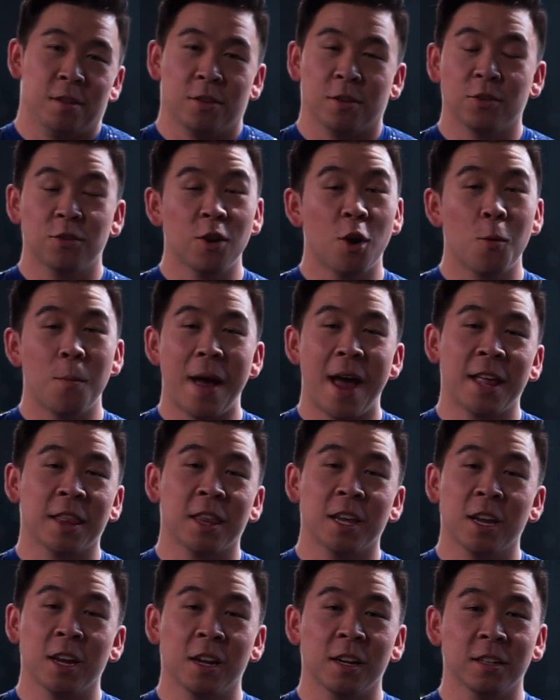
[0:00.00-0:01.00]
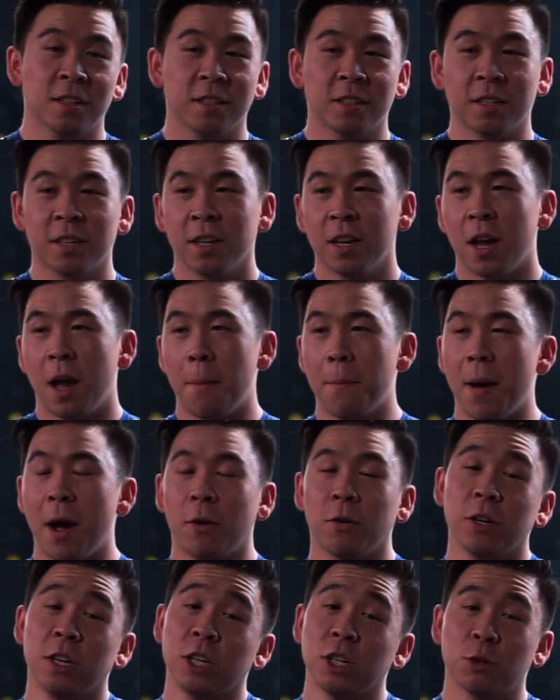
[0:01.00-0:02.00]
there's no bad things
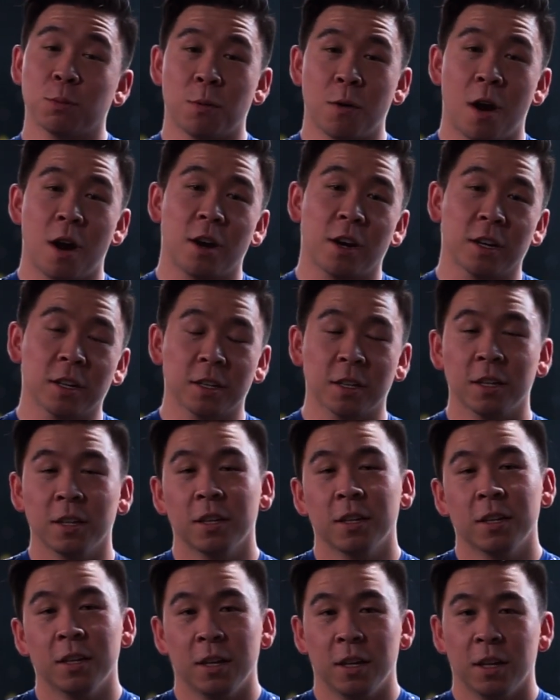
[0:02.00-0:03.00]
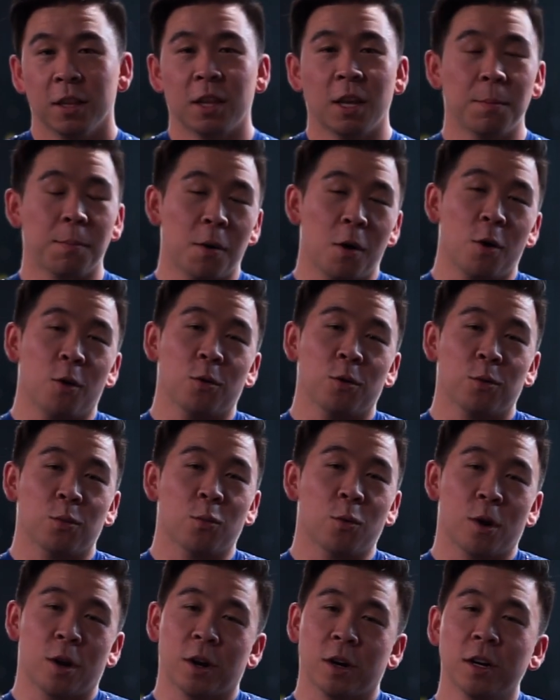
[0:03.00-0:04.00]
about each product. They
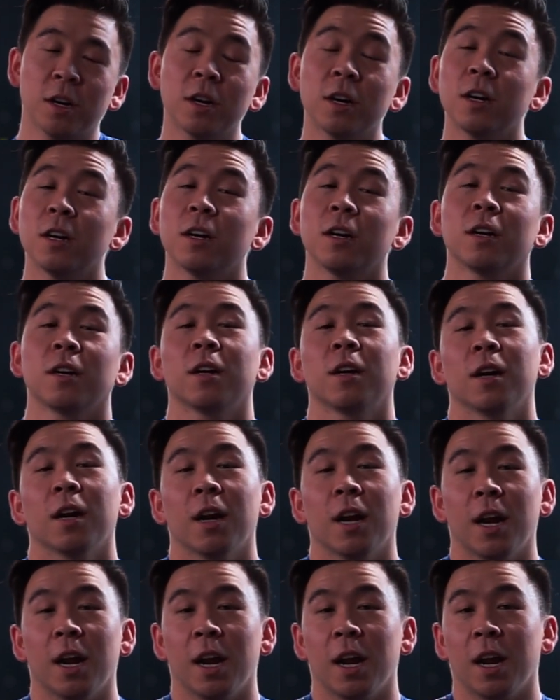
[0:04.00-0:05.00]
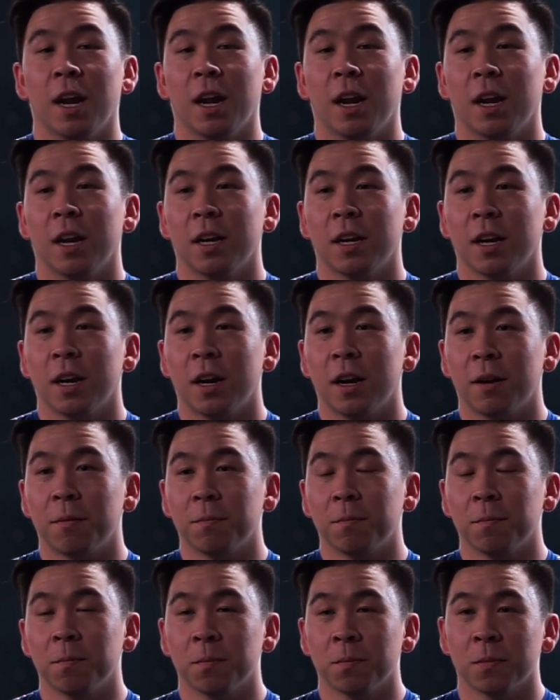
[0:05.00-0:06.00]
both work, and
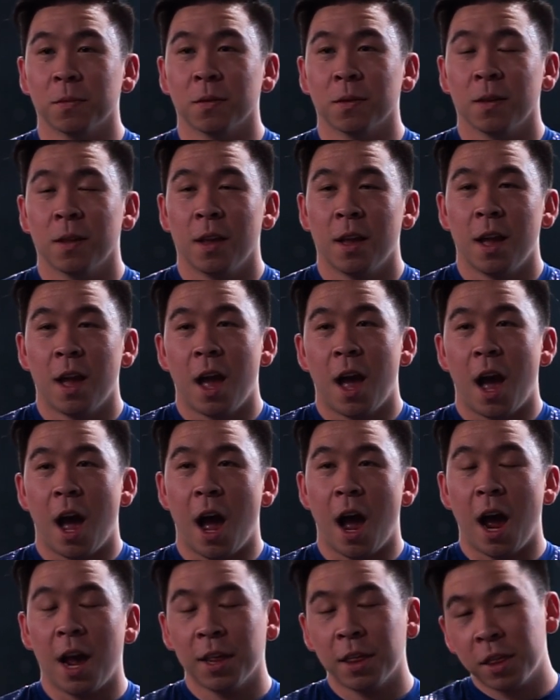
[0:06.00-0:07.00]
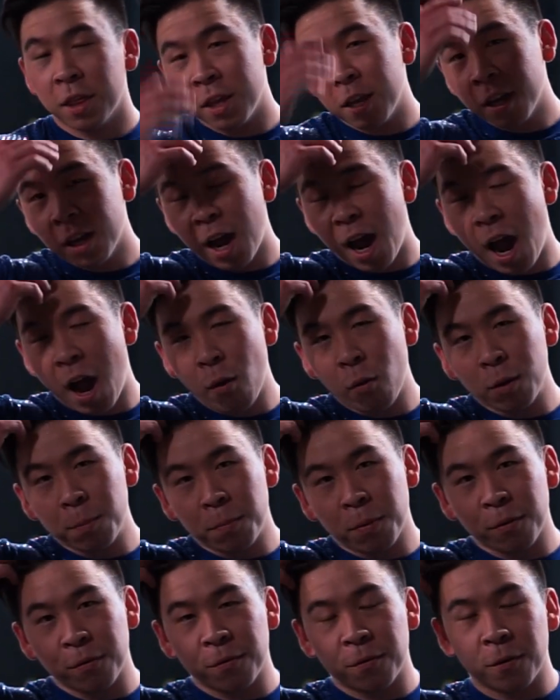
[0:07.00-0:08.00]
I think I
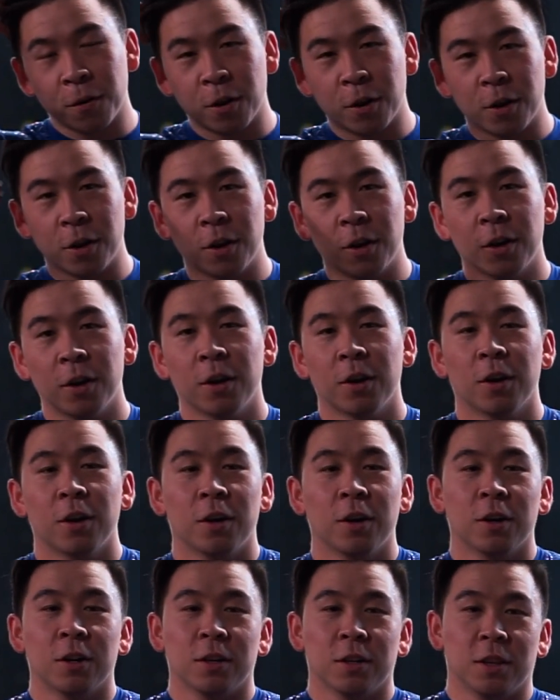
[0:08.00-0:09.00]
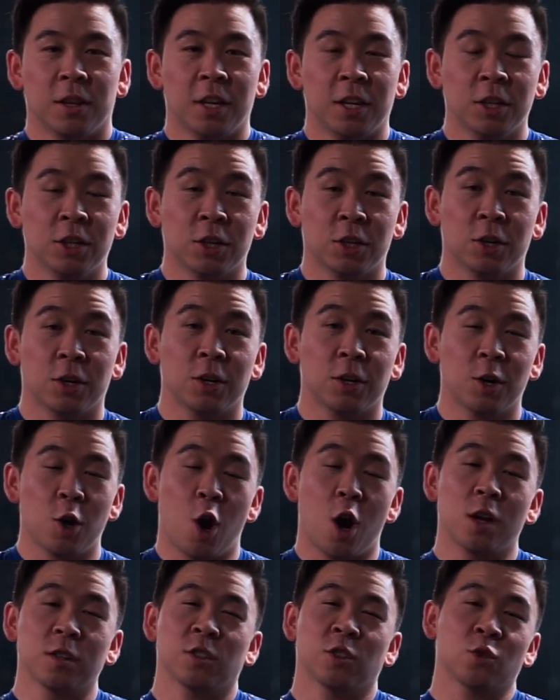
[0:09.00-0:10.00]
would prefer this
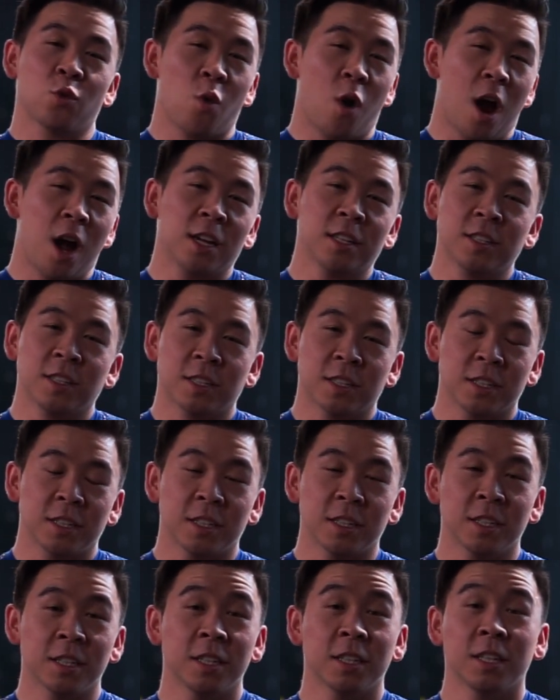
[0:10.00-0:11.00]
shirt on squats